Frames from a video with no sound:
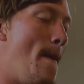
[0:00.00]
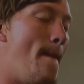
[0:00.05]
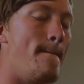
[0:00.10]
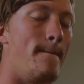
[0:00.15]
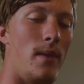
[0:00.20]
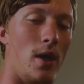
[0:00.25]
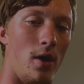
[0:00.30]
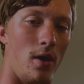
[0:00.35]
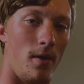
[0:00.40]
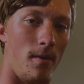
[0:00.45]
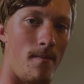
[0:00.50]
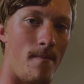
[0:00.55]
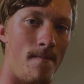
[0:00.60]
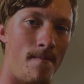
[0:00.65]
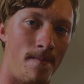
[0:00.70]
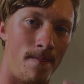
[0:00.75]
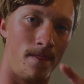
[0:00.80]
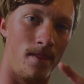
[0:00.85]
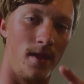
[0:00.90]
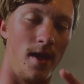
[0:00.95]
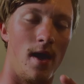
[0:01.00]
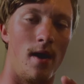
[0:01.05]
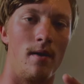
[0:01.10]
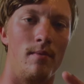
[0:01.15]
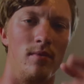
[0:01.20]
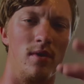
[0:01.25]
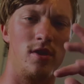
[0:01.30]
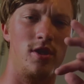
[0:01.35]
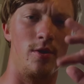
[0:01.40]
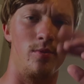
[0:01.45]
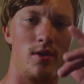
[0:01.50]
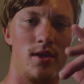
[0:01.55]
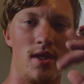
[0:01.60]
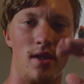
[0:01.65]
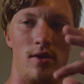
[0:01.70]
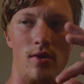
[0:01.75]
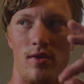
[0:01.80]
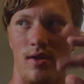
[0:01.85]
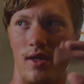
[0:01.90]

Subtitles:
But yeah, I'm gonna superset those